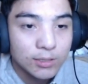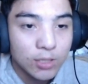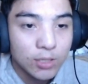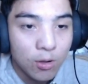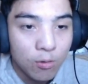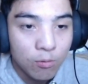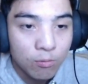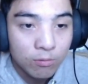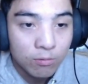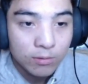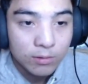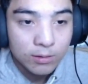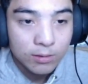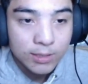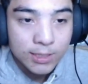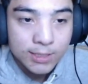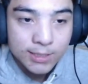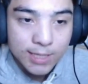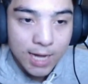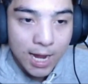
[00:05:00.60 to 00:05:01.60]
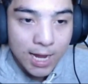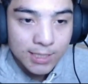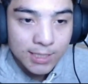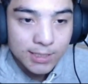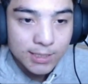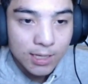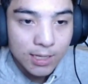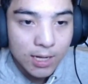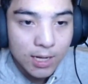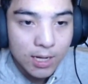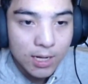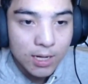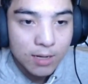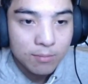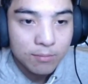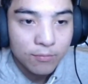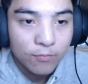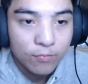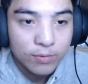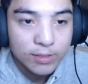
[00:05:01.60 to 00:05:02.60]
So these guys,
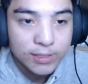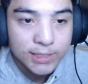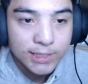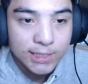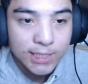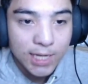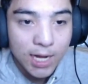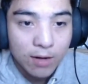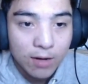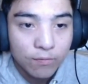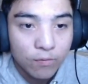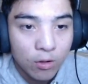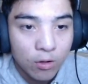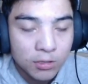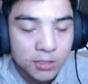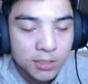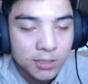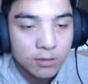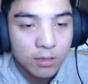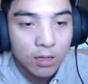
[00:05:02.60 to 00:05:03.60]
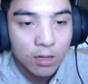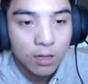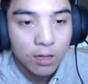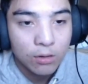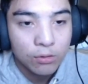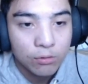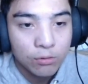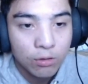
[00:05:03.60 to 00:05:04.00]
um, Jack Waltz, uh,